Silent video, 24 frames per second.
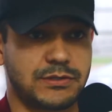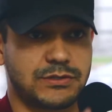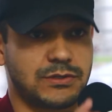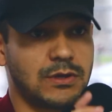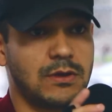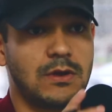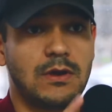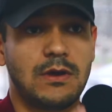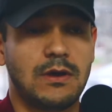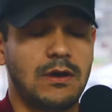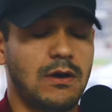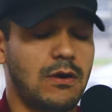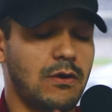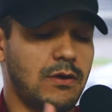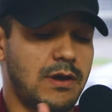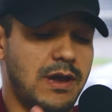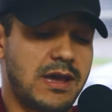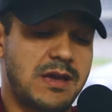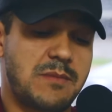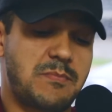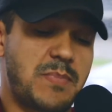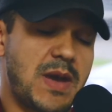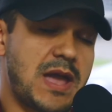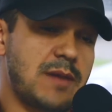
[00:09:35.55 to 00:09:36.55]
because,
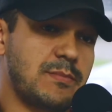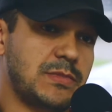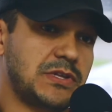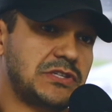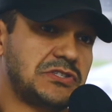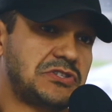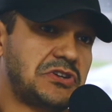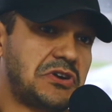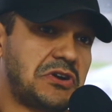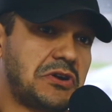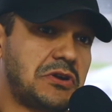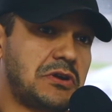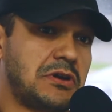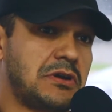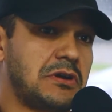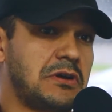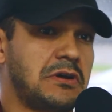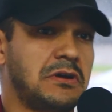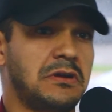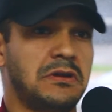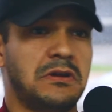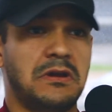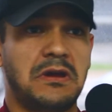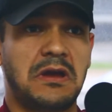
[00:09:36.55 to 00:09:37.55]
okay, payments are
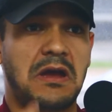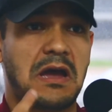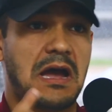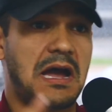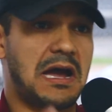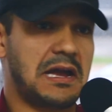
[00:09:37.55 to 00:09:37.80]
good.